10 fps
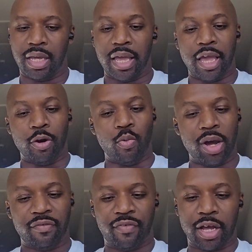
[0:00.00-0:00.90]
In
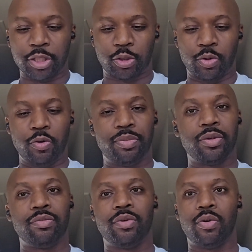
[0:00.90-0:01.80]
one fell swoop,
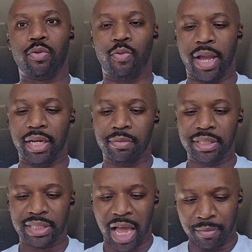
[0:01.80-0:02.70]
random
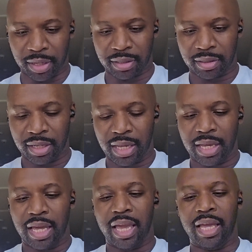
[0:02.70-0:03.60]
assignment
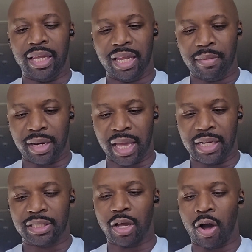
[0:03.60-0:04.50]

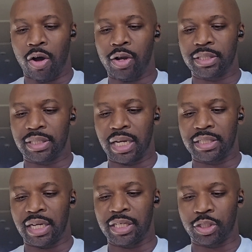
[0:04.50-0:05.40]
eliminates all
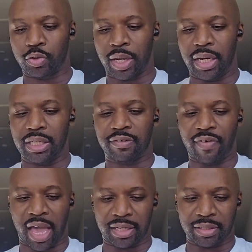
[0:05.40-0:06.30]
such extraneous
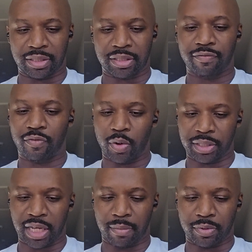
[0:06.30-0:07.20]
factors. For
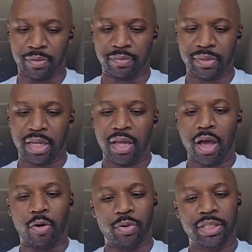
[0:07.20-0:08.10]
example,
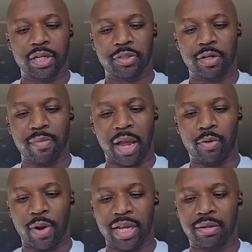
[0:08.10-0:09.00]
a researcher might
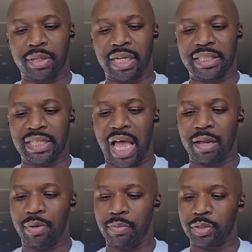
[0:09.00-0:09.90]
randomly
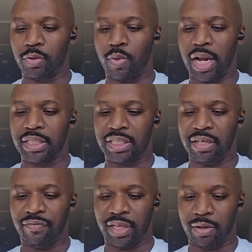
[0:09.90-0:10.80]
assign people to watch
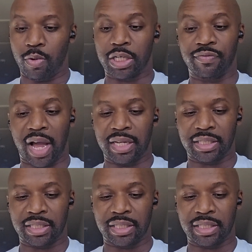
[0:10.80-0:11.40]
violent